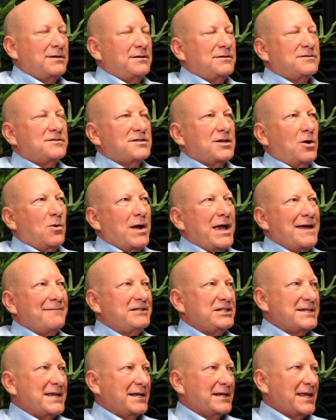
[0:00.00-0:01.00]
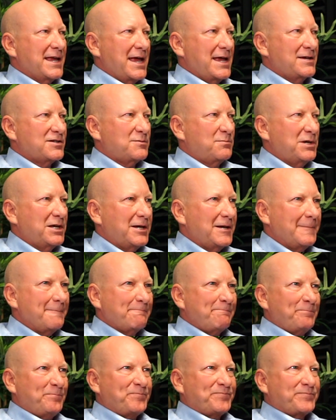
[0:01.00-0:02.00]
So having 10KSB
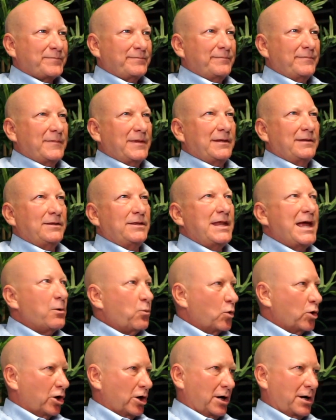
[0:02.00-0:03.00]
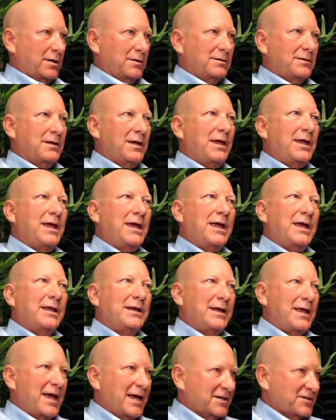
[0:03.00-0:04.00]
network and
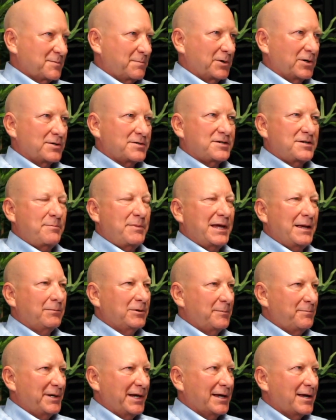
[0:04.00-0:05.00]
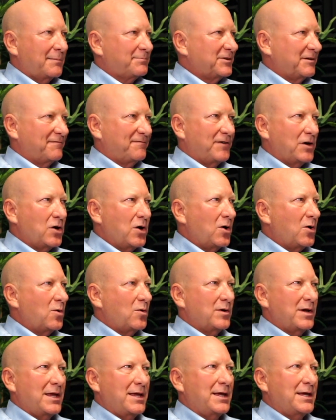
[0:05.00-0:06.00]
experts to be able to pick up the
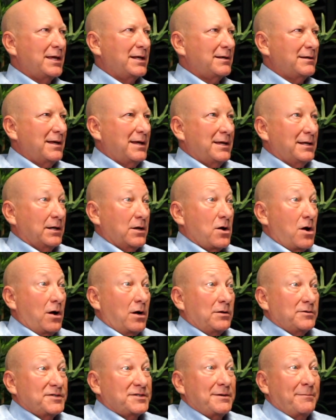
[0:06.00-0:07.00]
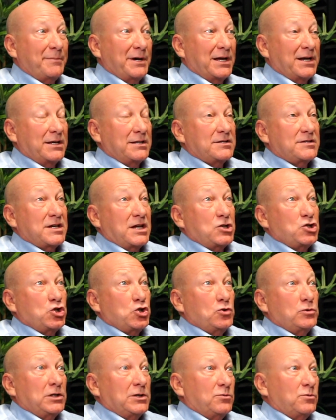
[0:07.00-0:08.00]
phone and call somebody and say,
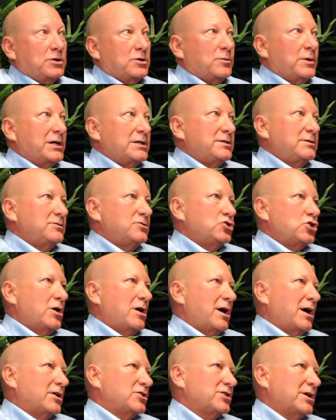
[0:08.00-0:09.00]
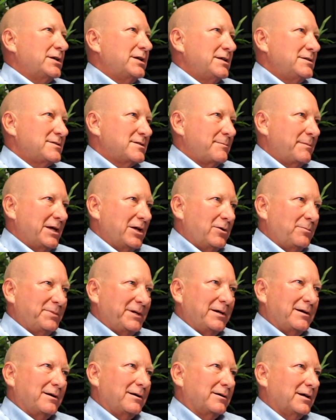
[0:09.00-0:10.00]
Julie, what do I do? Josh, I need some help
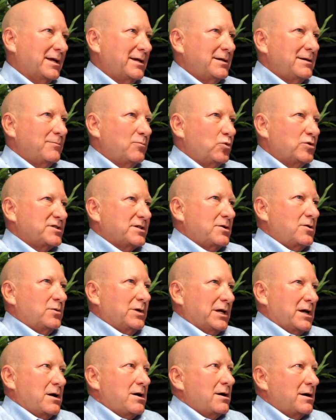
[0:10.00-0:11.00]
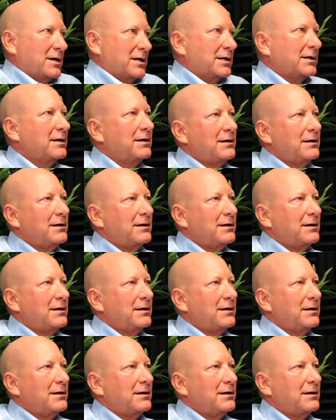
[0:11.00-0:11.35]
here. Kim, what's going on?